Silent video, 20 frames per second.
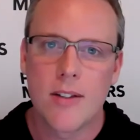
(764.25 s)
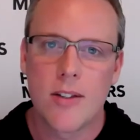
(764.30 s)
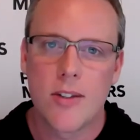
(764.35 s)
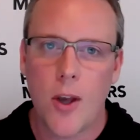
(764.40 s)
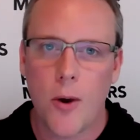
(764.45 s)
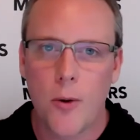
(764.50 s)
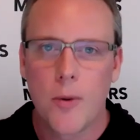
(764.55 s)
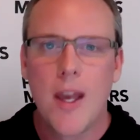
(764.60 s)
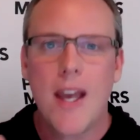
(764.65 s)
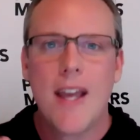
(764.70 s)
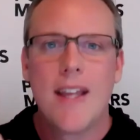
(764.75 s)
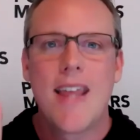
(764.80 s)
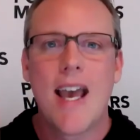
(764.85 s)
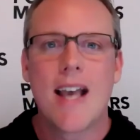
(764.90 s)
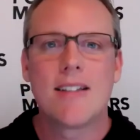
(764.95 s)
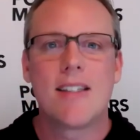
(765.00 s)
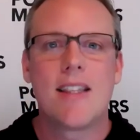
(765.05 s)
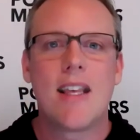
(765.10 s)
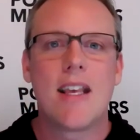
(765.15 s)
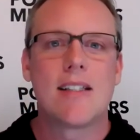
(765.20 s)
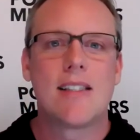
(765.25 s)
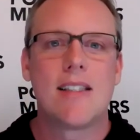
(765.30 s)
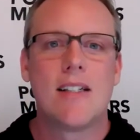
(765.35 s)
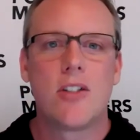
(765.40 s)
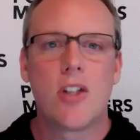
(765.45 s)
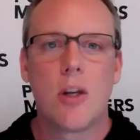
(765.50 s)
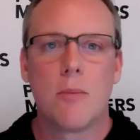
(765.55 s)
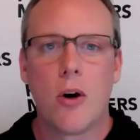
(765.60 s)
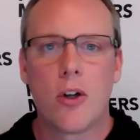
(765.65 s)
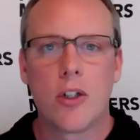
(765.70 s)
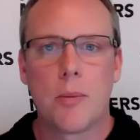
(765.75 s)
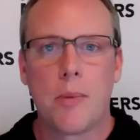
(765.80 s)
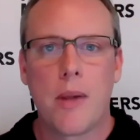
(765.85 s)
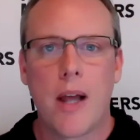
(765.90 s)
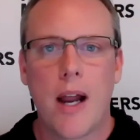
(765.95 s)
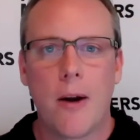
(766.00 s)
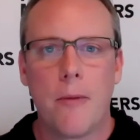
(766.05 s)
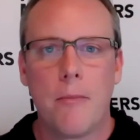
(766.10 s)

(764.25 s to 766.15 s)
So that's the ascension multiplier.